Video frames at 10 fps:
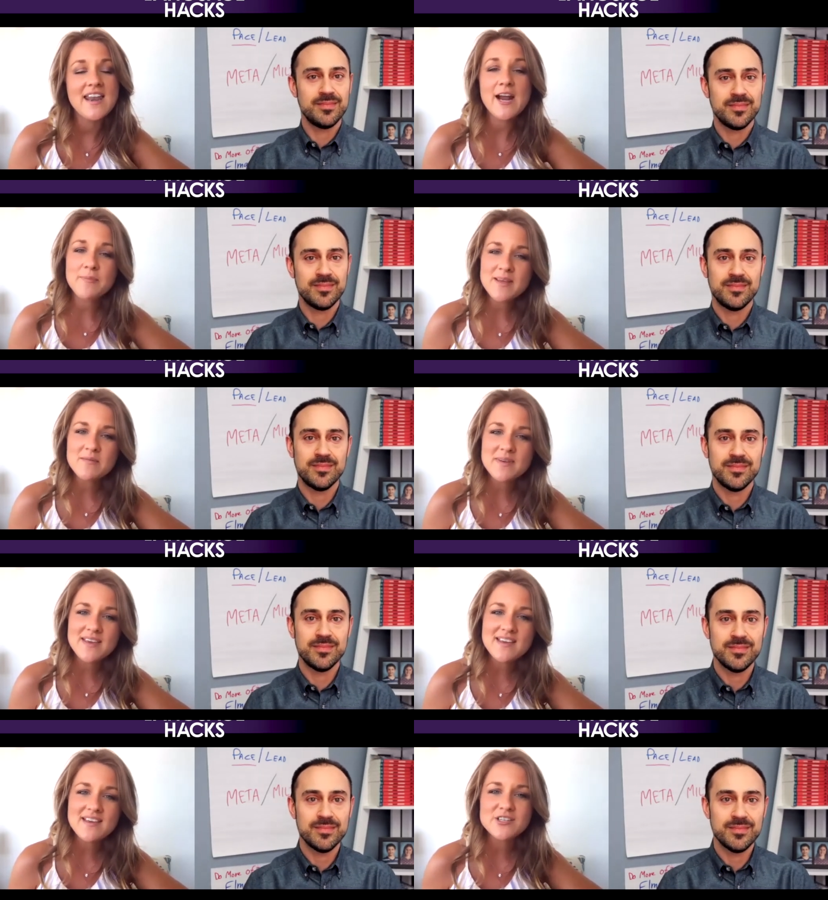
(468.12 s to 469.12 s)

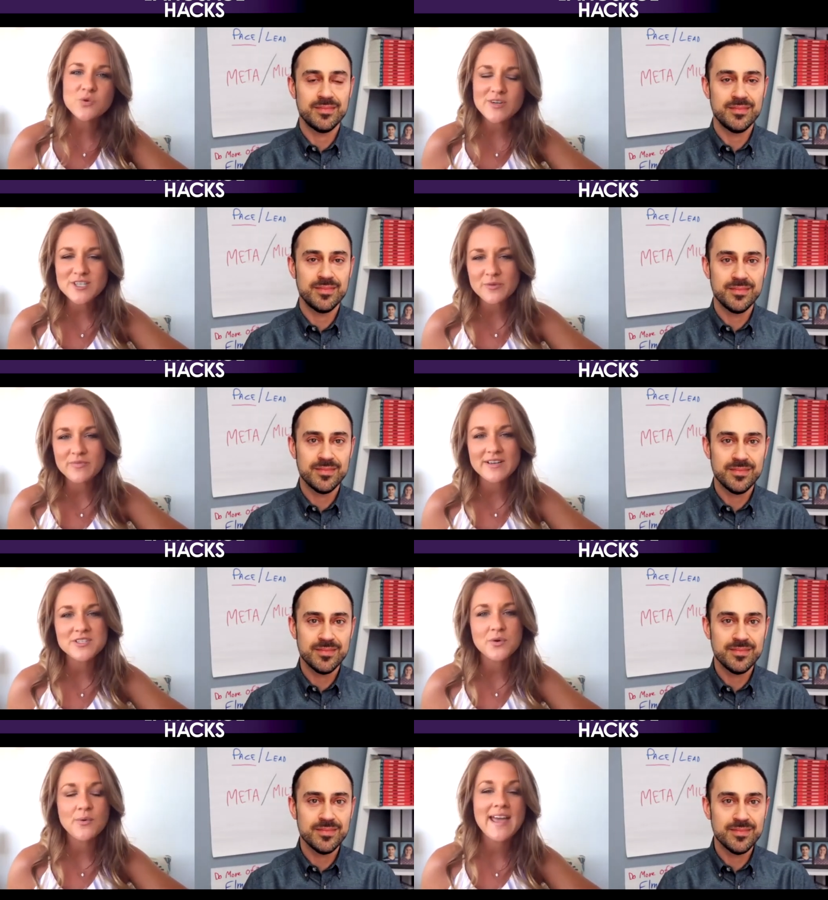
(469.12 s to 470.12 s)
Speaker 1: Airbnb, short term
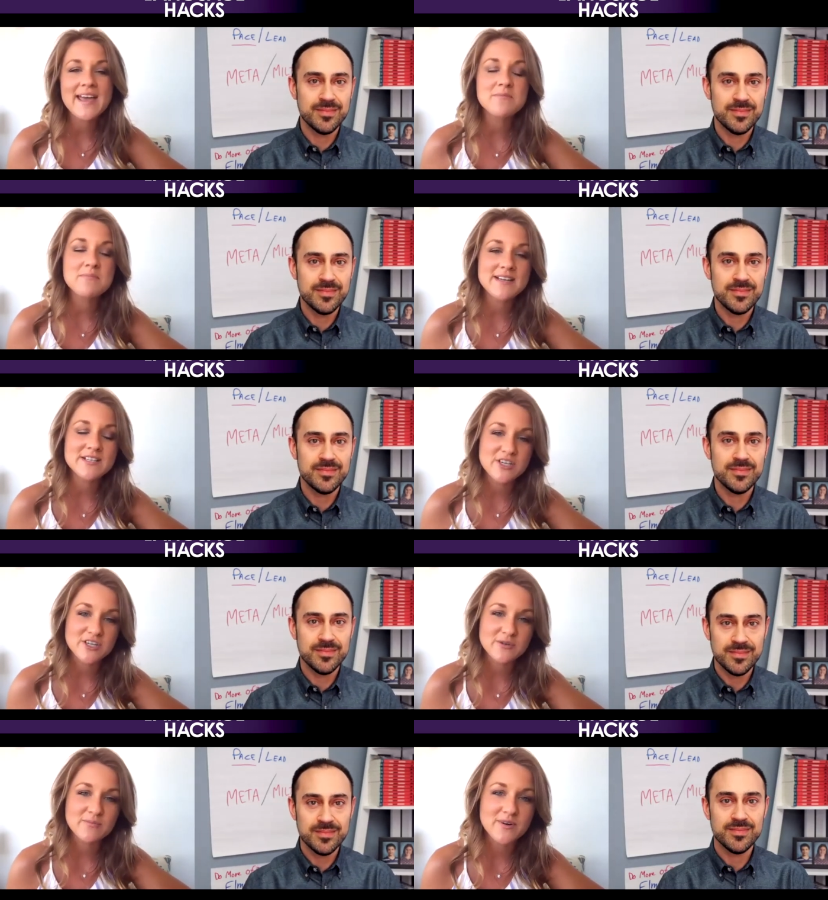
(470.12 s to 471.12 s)
rental, and
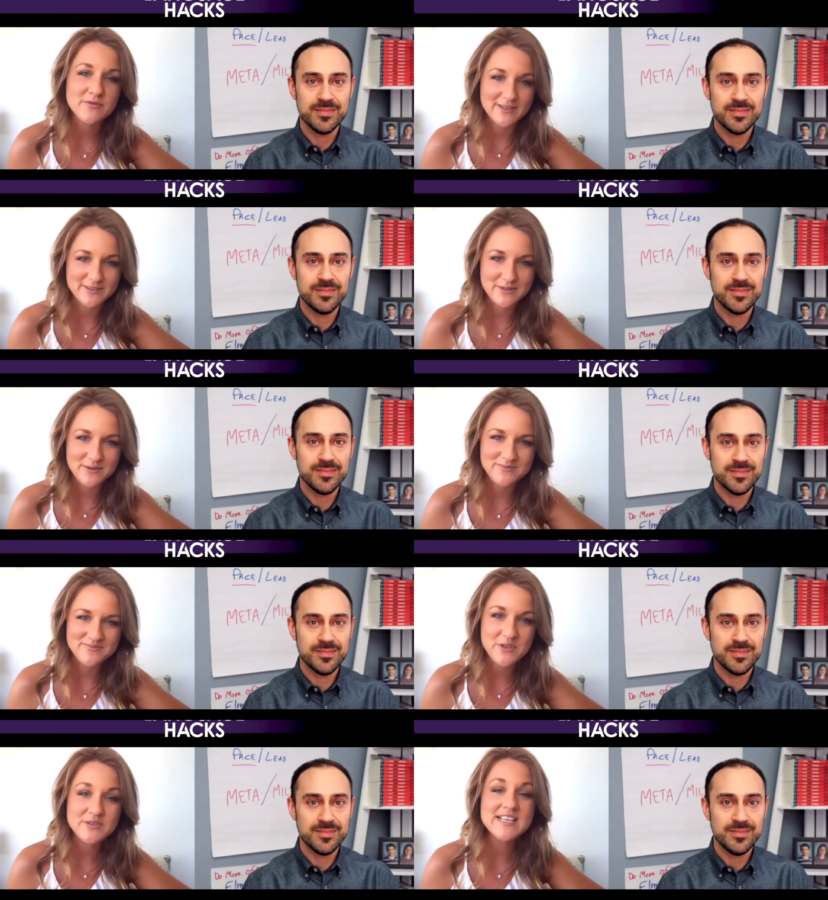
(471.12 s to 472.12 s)
midterm rental
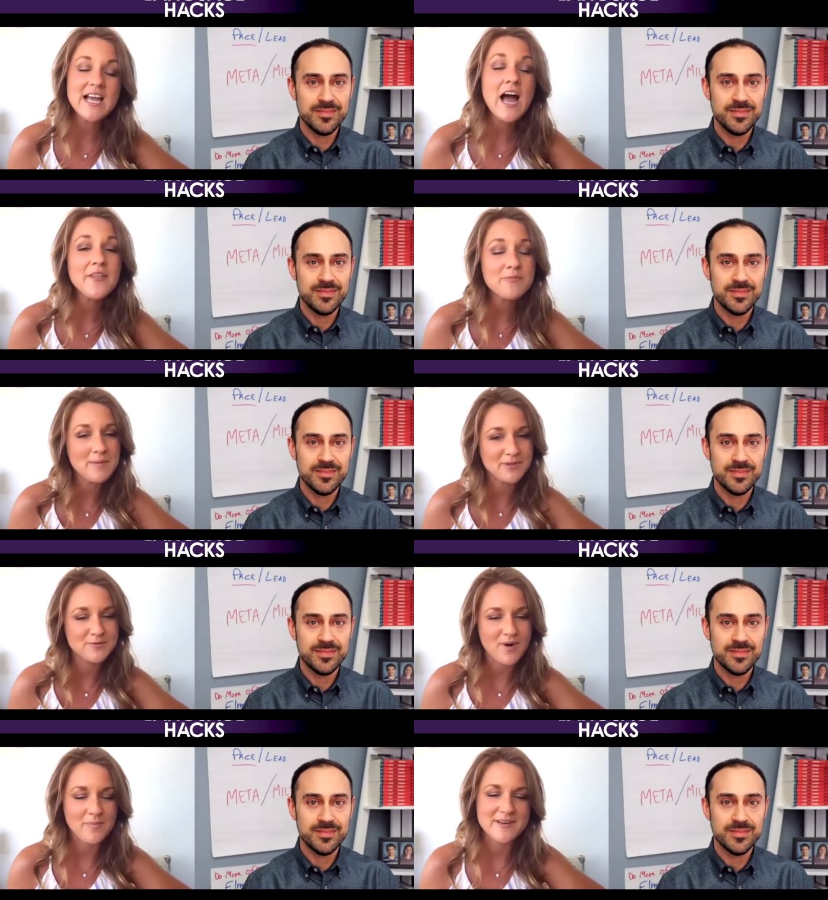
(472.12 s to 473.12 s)
using other
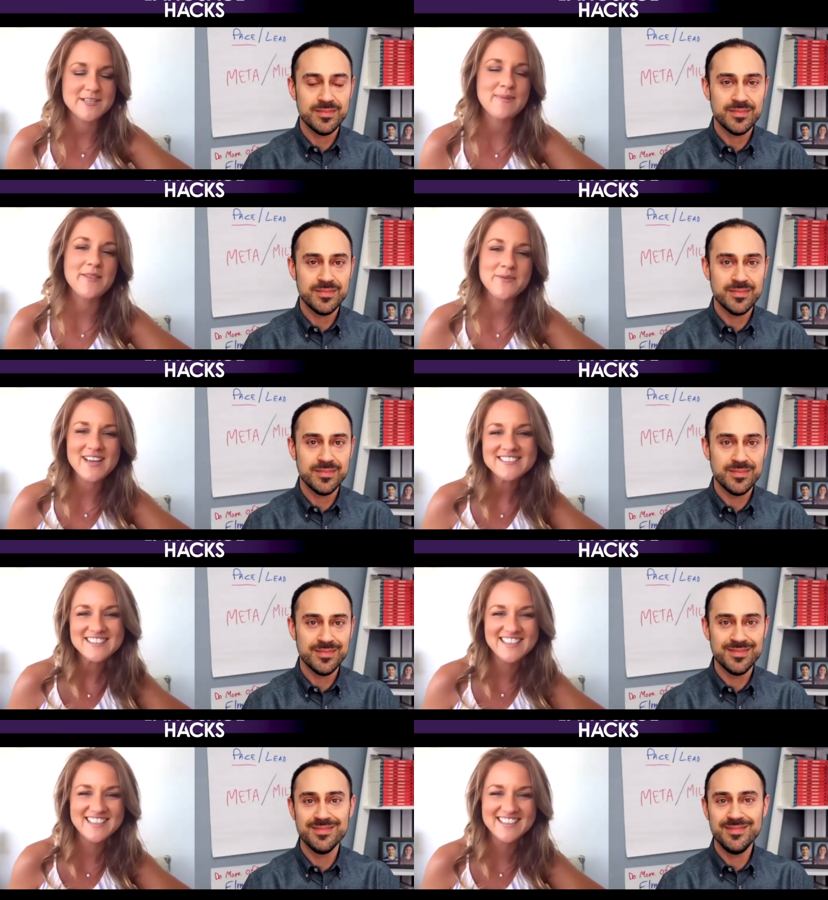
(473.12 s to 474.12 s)
people's properties, by the way.
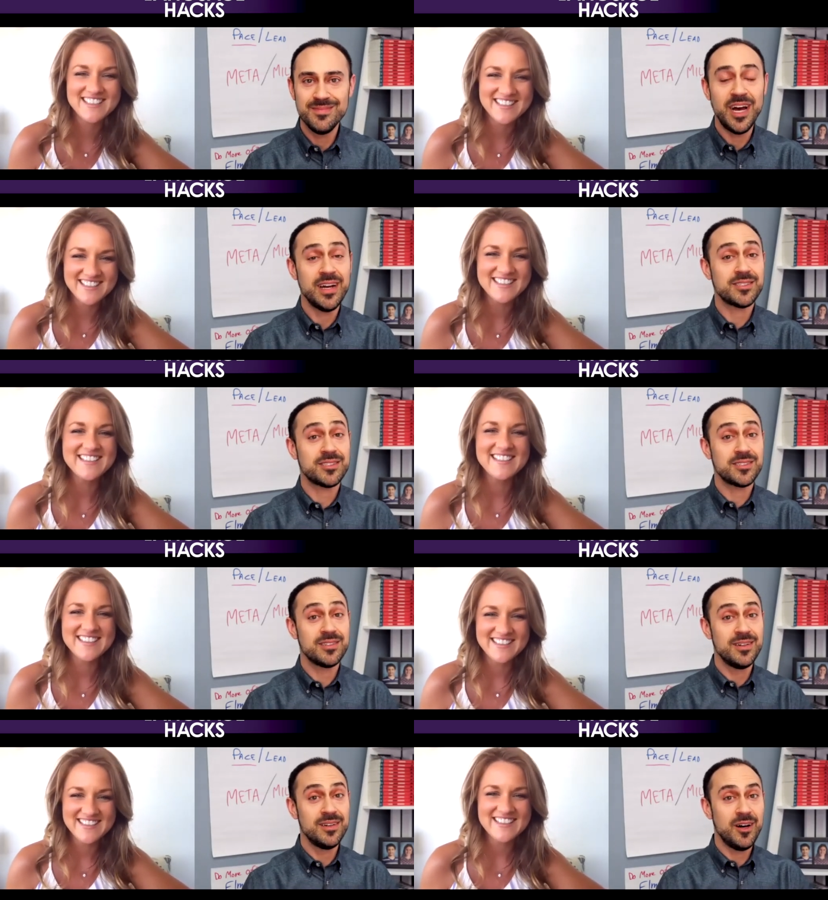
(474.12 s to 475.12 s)
Speaker 2: Nice.
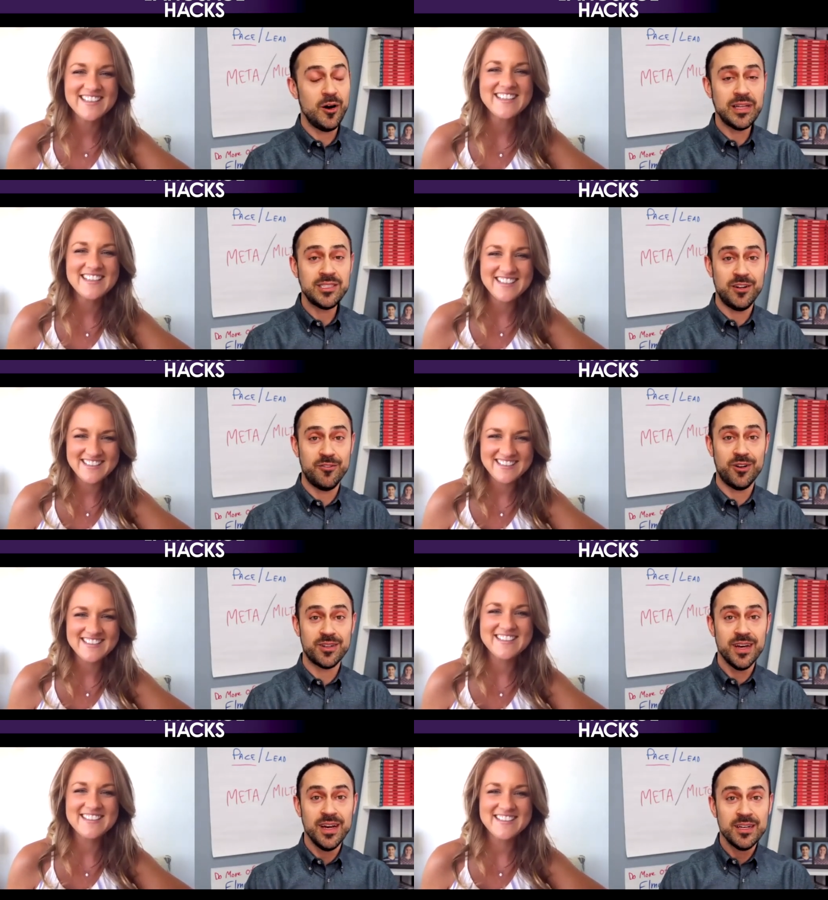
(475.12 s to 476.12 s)
Oh, that's different.
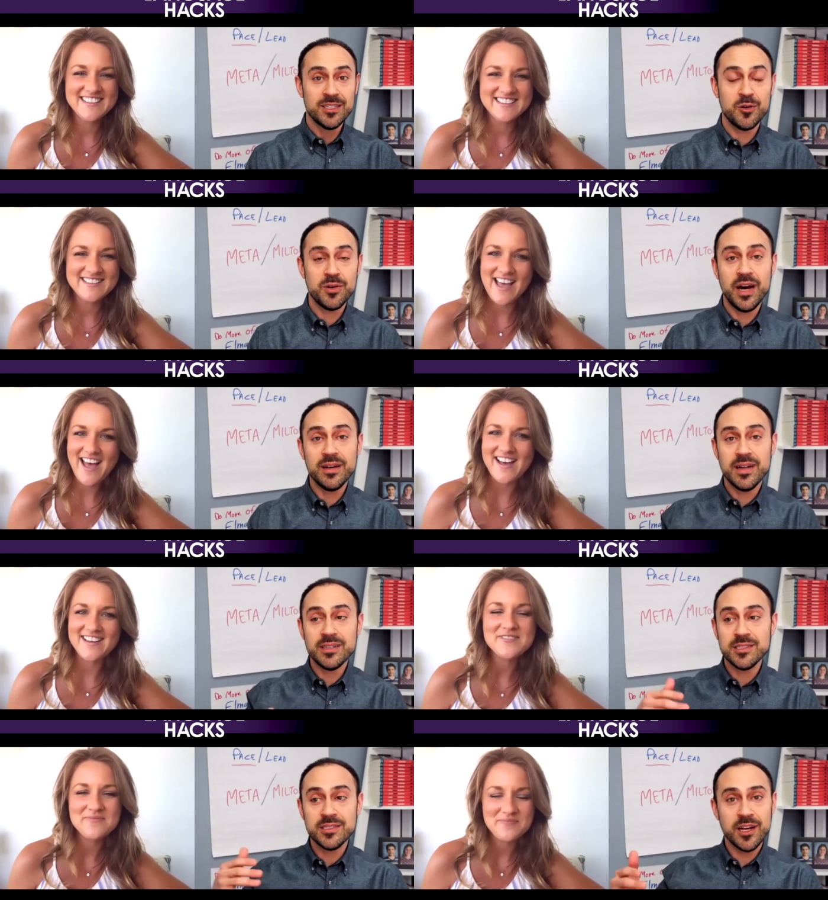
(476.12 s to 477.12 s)
So yeah. not
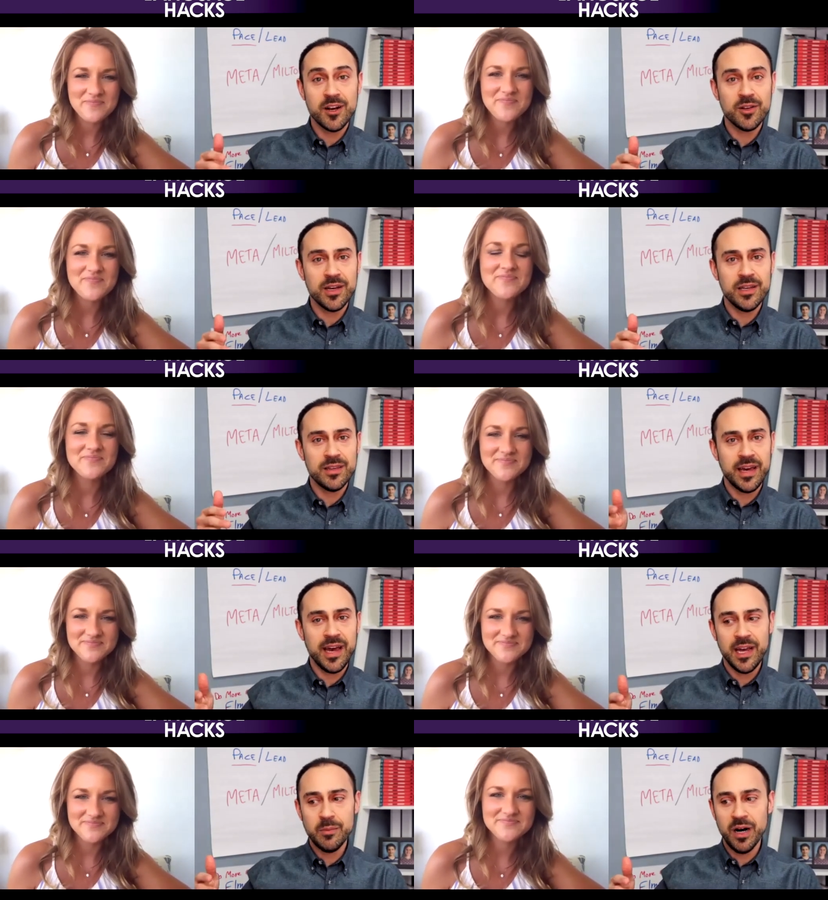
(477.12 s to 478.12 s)
necessarily the
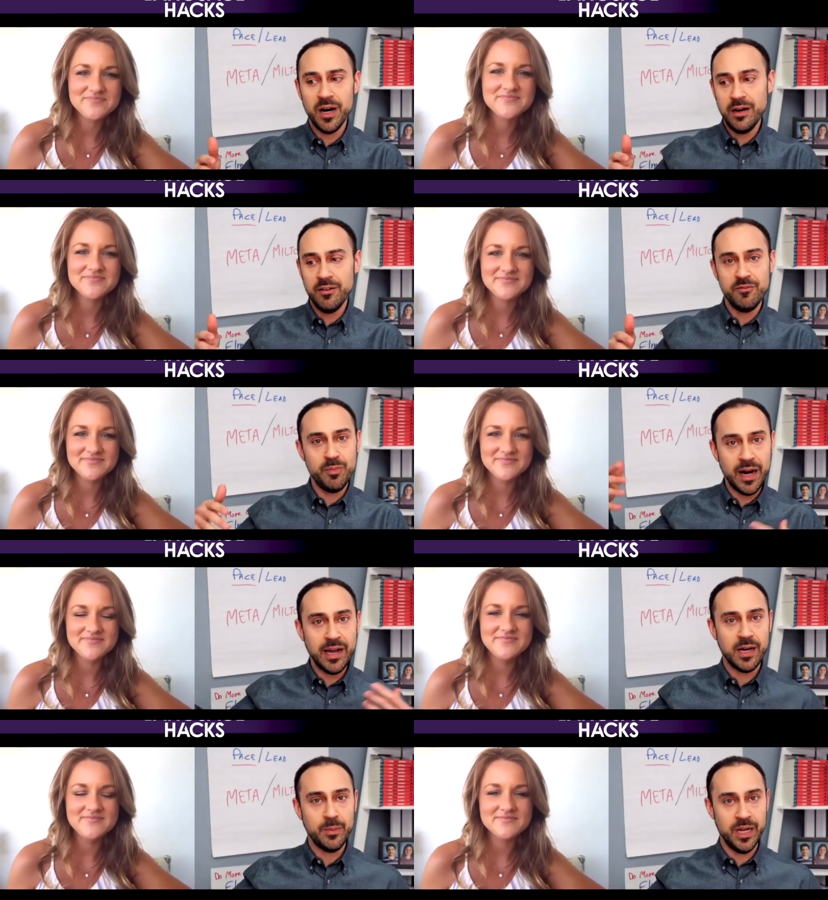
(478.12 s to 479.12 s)
game of
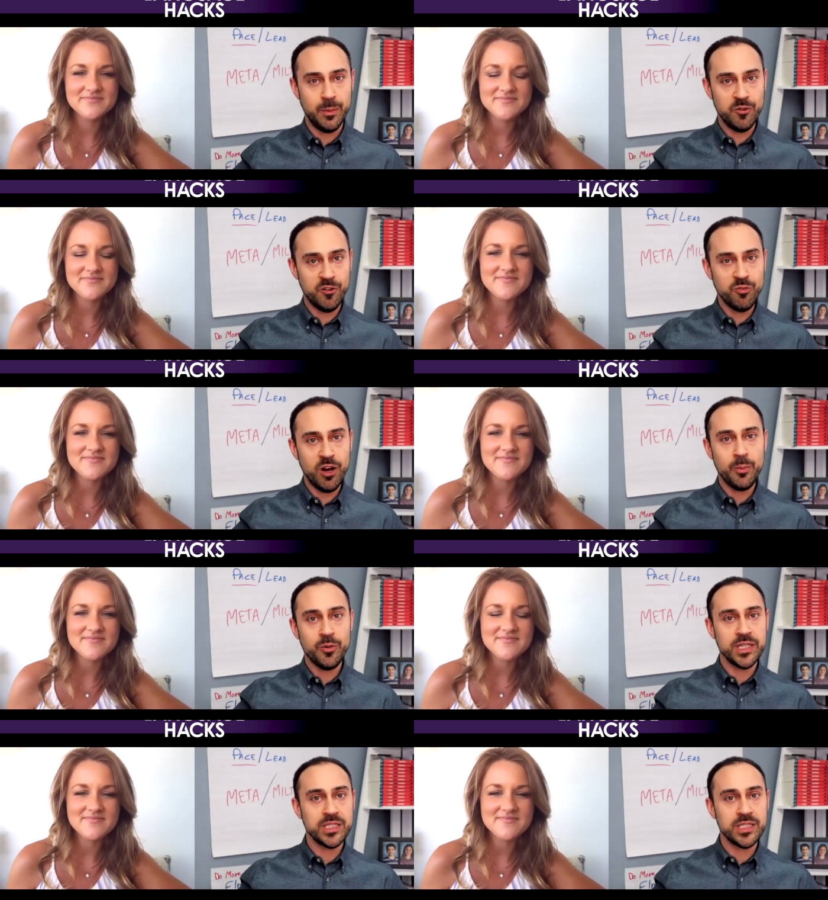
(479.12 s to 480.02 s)
buying up a number of properties